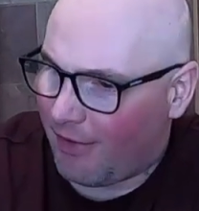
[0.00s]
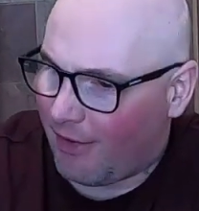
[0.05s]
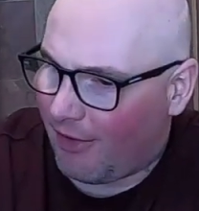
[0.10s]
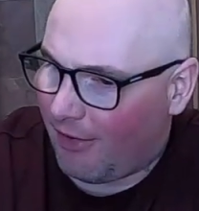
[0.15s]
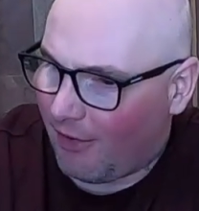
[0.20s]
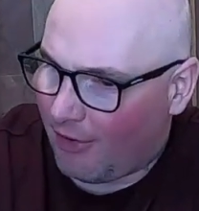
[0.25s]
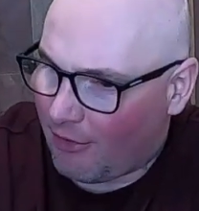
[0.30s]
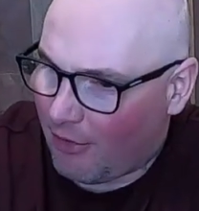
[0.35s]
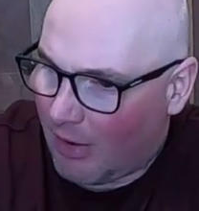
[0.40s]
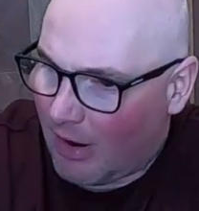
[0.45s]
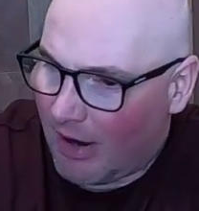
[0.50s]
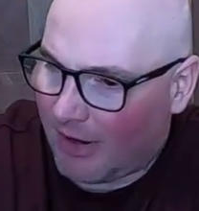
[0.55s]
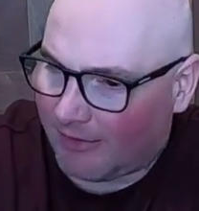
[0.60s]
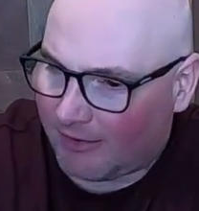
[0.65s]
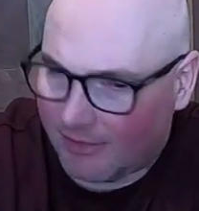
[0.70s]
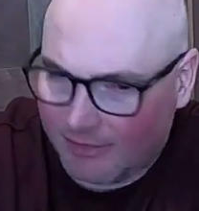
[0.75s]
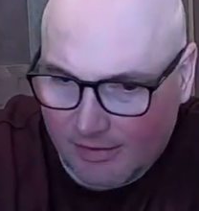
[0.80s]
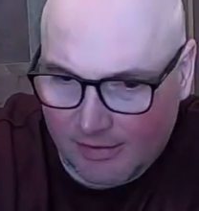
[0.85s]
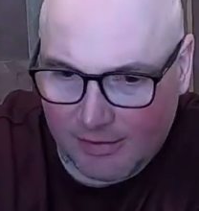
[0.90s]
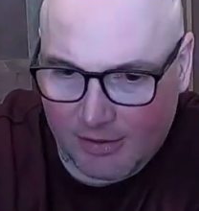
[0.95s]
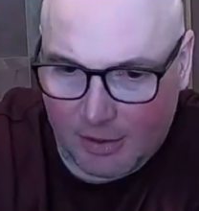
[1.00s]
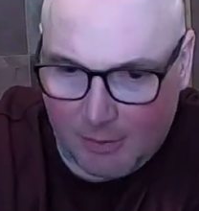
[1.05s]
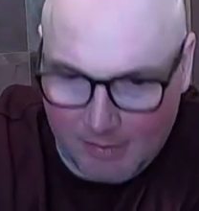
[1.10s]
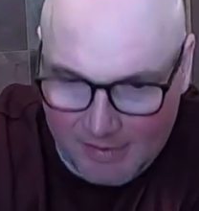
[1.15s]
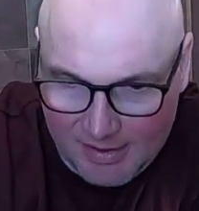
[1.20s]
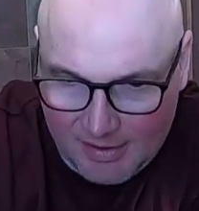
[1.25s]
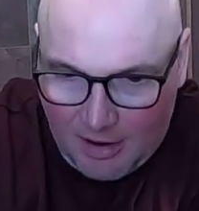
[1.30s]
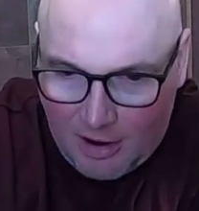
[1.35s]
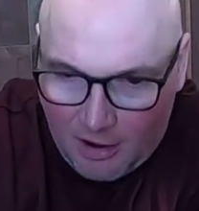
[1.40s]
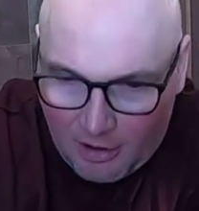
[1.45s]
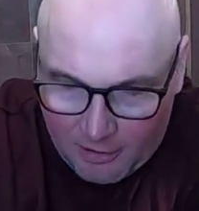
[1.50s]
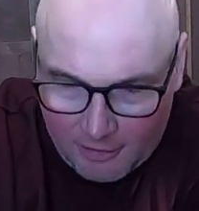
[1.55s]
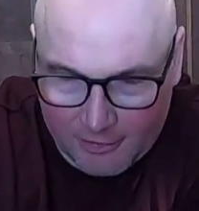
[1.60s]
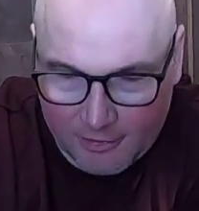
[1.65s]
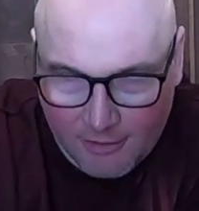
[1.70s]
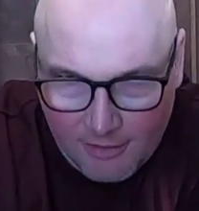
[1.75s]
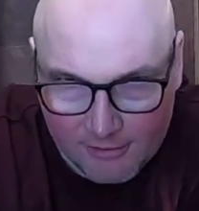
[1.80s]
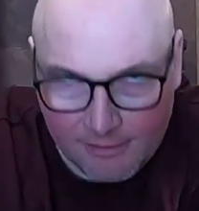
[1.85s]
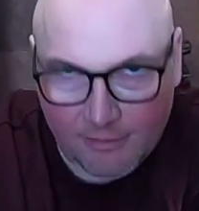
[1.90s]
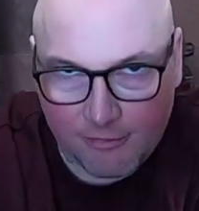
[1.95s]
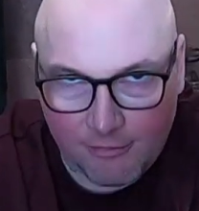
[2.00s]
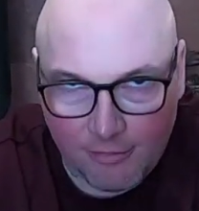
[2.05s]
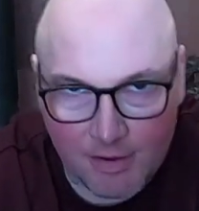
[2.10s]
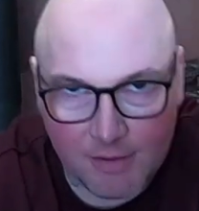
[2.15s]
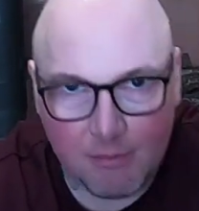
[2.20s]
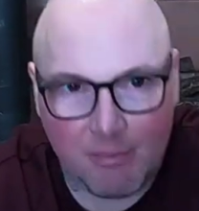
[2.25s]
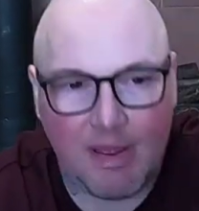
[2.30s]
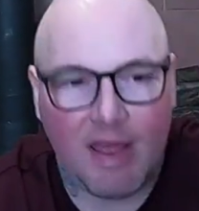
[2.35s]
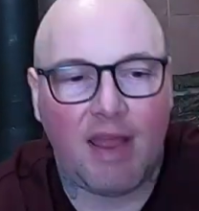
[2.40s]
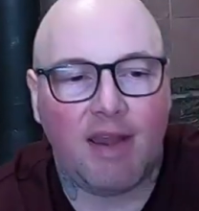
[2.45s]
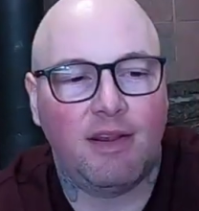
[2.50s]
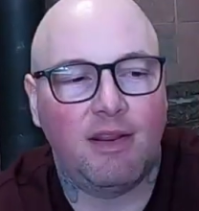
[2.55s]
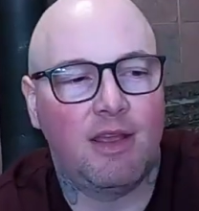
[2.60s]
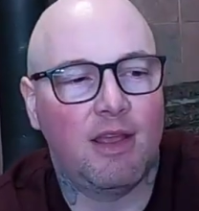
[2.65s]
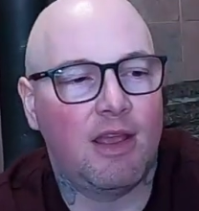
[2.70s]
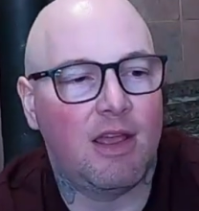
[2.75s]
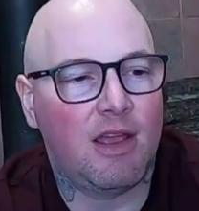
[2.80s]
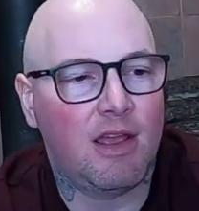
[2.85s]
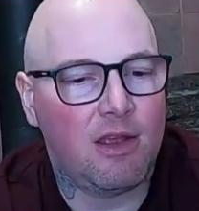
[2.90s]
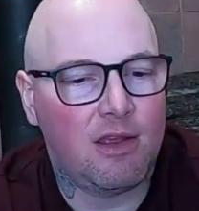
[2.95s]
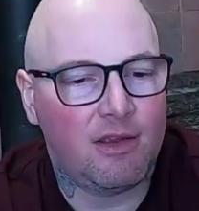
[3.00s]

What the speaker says: and the Lacrosse is a little bit harder of a footbed.